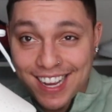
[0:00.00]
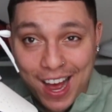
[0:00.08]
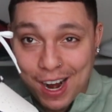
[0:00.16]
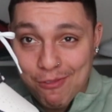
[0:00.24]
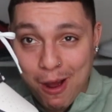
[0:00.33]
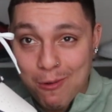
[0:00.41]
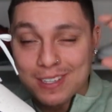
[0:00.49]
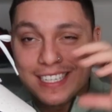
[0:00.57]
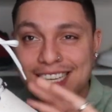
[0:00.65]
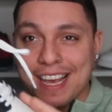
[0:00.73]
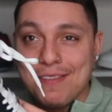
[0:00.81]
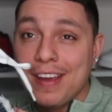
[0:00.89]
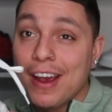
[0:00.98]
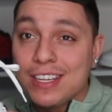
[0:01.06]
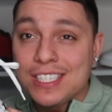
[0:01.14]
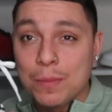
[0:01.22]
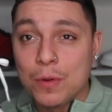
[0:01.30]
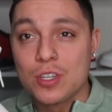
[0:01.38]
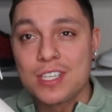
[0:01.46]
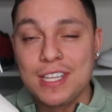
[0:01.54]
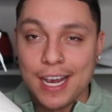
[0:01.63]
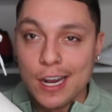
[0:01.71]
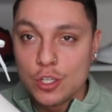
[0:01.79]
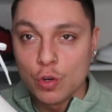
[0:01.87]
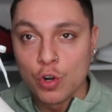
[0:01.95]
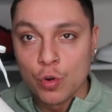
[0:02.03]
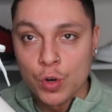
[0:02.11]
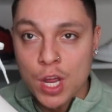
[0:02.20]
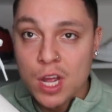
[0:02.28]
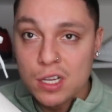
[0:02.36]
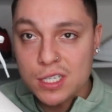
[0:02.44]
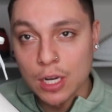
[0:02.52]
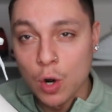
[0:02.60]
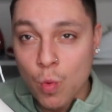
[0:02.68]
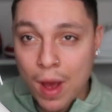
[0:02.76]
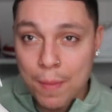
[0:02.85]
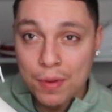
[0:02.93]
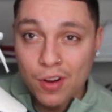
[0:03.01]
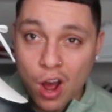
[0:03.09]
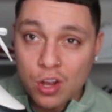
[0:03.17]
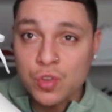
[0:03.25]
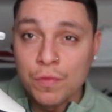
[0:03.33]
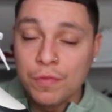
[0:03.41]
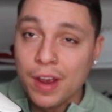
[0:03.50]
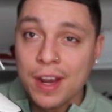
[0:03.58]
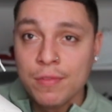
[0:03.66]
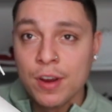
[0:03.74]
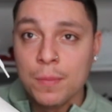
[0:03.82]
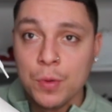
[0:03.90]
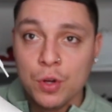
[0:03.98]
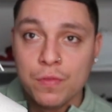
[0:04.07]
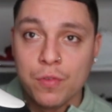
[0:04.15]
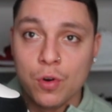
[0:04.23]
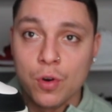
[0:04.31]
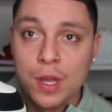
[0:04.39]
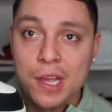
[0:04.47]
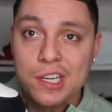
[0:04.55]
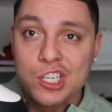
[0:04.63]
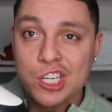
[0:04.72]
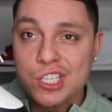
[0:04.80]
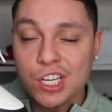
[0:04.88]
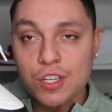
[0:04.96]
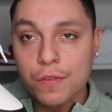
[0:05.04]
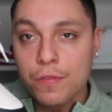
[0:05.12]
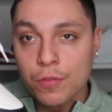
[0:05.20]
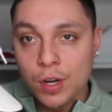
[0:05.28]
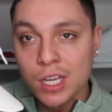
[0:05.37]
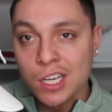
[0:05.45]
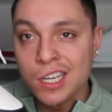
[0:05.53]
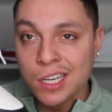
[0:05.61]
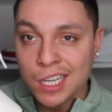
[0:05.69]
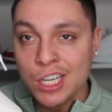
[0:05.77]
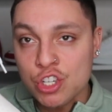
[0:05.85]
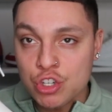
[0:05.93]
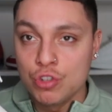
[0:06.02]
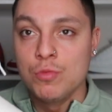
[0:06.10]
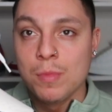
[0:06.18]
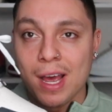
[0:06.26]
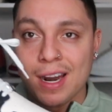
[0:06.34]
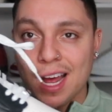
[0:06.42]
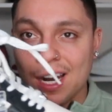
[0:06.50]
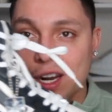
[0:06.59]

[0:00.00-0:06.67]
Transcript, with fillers: kind of, I would say very similar to the Air Jordan silhouette, but also very, very beautiful. Just such a friggin' clean shoe, man. I